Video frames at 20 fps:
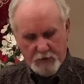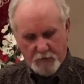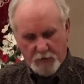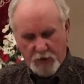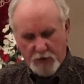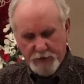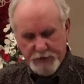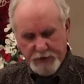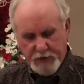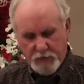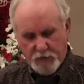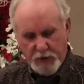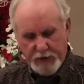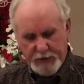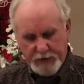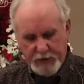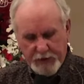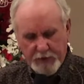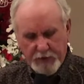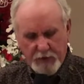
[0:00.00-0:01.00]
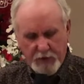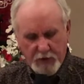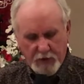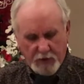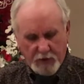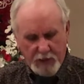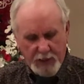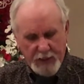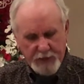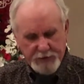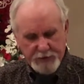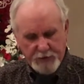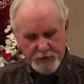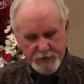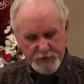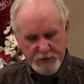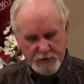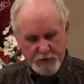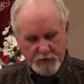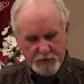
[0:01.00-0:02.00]
Paul said, we dare not class
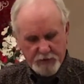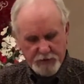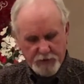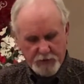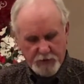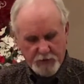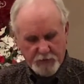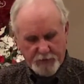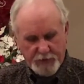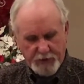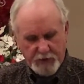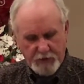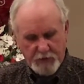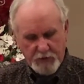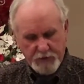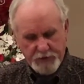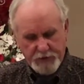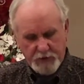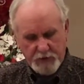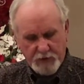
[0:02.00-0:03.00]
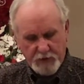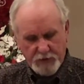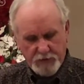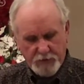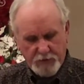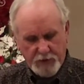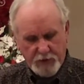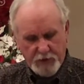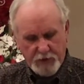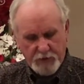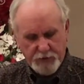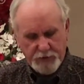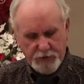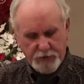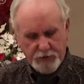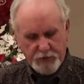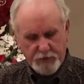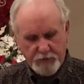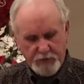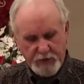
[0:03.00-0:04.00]
ourselves or compare ourselves with those
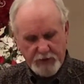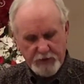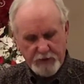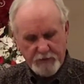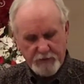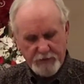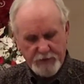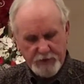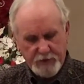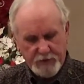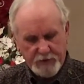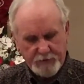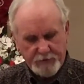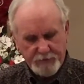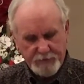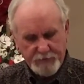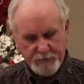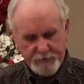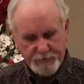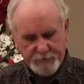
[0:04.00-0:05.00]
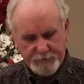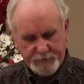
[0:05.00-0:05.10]
who commend themselves.